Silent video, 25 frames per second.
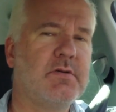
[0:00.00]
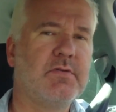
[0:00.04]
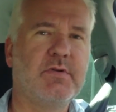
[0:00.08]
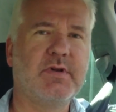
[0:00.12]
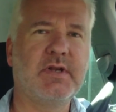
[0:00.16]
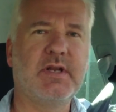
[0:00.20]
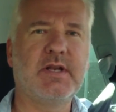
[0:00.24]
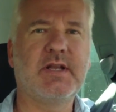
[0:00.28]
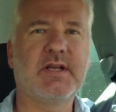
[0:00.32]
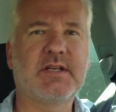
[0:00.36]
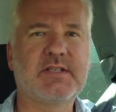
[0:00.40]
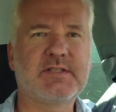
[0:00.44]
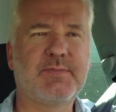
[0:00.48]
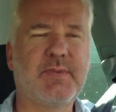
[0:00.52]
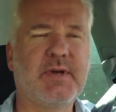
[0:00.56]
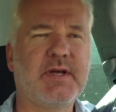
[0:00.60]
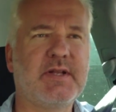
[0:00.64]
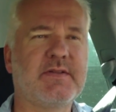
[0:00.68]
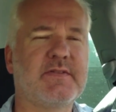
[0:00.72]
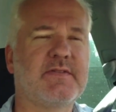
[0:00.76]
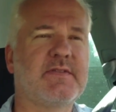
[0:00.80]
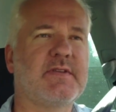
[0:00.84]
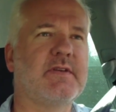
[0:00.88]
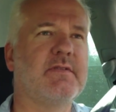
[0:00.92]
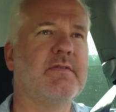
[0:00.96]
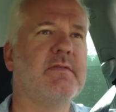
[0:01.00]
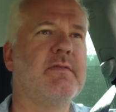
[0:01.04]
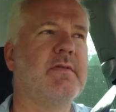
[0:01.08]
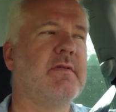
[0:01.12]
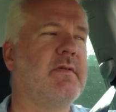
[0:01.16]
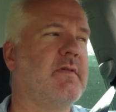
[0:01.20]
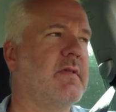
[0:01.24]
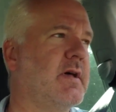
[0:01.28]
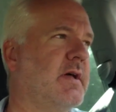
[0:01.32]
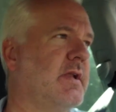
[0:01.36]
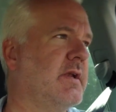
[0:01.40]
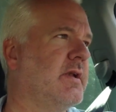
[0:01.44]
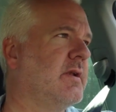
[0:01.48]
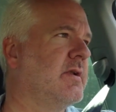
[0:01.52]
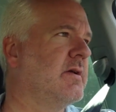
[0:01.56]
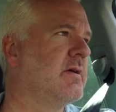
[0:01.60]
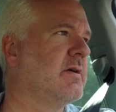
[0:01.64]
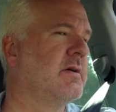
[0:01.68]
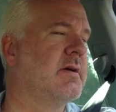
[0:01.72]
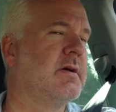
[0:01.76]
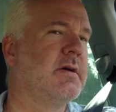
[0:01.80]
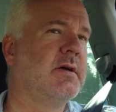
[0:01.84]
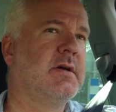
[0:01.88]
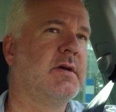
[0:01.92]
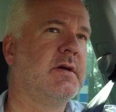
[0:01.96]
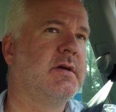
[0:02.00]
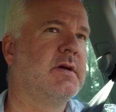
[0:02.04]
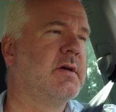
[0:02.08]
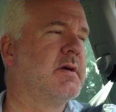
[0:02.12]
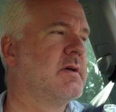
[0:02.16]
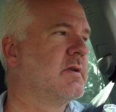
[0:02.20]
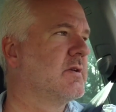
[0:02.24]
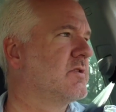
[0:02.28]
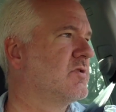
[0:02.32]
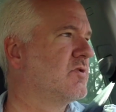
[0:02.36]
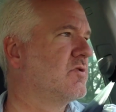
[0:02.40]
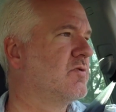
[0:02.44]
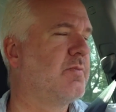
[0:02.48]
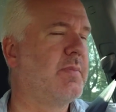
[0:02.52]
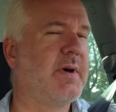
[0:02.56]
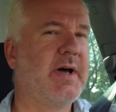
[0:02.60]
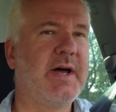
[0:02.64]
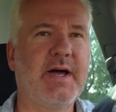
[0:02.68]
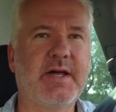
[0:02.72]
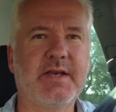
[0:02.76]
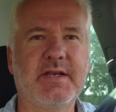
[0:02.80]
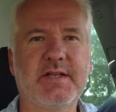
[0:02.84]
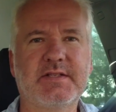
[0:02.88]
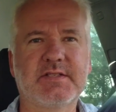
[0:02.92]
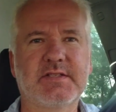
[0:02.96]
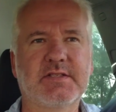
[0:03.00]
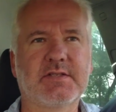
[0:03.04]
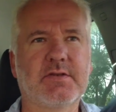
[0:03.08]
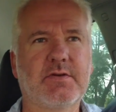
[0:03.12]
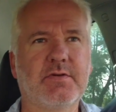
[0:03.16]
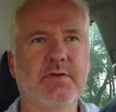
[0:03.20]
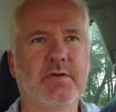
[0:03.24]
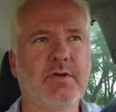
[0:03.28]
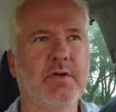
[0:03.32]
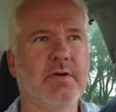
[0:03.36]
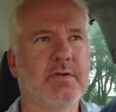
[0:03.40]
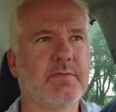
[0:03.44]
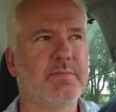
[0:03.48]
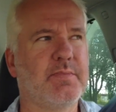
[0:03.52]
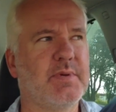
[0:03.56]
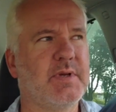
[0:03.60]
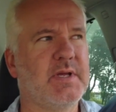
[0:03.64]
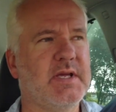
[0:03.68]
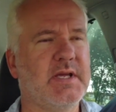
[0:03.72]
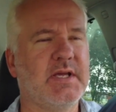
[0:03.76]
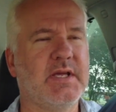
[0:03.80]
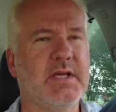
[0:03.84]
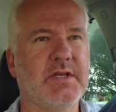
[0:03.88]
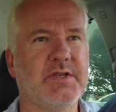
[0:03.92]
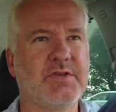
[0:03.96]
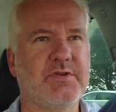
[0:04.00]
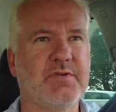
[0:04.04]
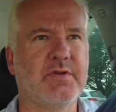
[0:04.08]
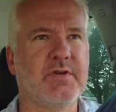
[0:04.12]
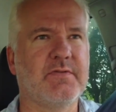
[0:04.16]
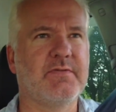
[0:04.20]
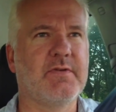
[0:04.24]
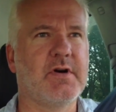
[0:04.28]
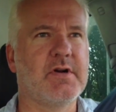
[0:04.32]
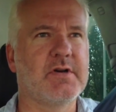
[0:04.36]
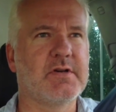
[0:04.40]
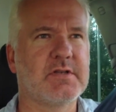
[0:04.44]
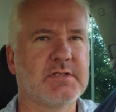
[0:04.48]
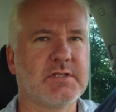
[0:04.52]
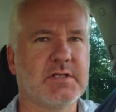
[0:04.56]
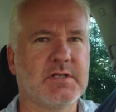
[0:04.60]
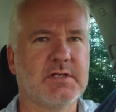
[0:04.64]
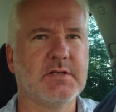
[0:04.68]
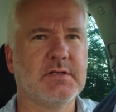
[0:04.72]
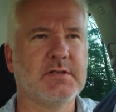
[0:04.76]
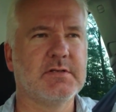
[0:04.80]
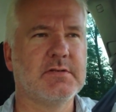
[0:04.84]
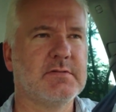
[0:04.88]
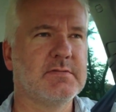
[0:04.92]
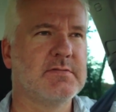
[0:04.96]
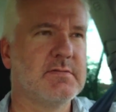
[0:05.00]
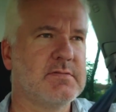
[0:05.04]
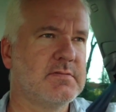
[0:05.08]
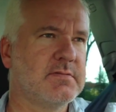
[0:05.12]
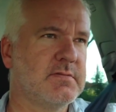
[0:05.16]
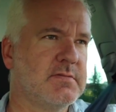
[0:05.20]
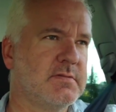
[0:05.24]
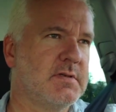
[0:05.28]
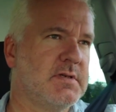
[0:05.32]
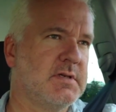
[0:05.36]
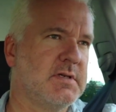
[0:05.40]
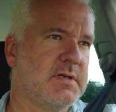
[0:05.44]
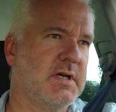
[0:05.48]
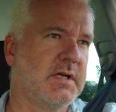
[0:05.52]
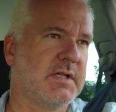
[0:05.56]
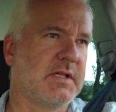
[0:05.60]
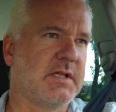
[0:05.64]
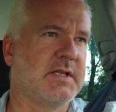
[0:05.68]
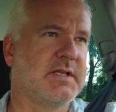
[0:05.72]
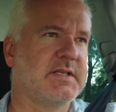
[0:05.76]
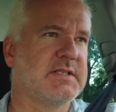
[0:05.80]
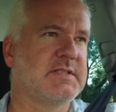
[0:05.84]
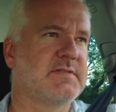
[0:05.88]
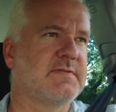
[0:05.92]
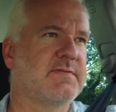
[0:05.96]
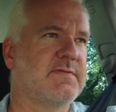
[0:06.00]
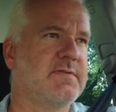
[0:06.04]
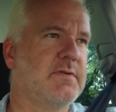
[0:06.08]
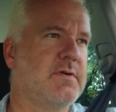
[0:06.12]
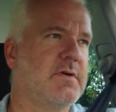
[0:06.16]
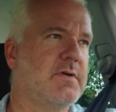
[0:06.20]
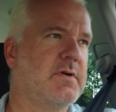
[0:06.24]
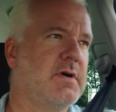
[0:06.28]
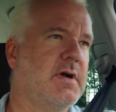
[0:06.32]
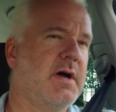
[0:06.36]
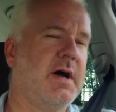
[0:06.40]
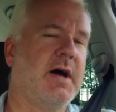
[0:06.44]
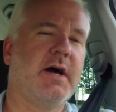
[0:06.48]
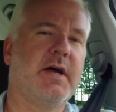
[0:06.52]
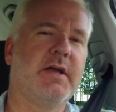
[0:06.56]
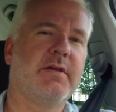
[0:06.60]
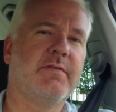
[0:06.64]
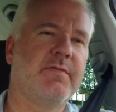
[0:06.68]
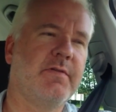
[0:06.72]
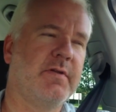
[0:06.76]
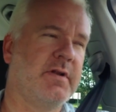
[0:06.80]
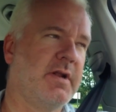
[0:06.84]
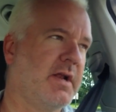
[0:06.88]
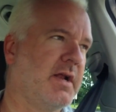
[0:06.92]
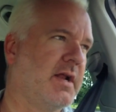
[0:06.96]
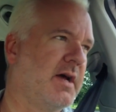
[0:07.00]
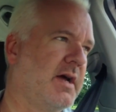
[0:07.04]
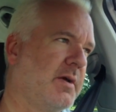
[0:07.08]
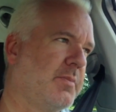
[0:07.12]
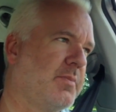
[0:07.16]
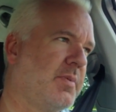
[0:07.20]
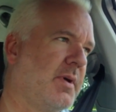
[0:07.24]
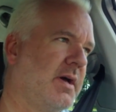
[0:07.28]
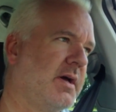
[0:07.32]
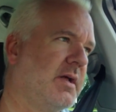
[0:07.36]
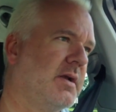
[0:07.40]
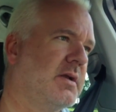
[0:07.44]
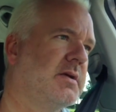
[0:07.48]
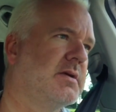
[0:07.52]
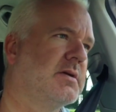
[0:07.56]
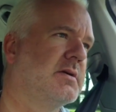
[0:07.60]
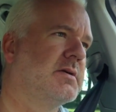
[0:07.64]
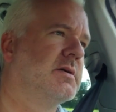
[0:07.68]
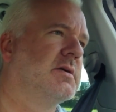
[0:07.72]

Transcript: Really expensive then. Too bad it could not be universal, at least for iPhone and iPad.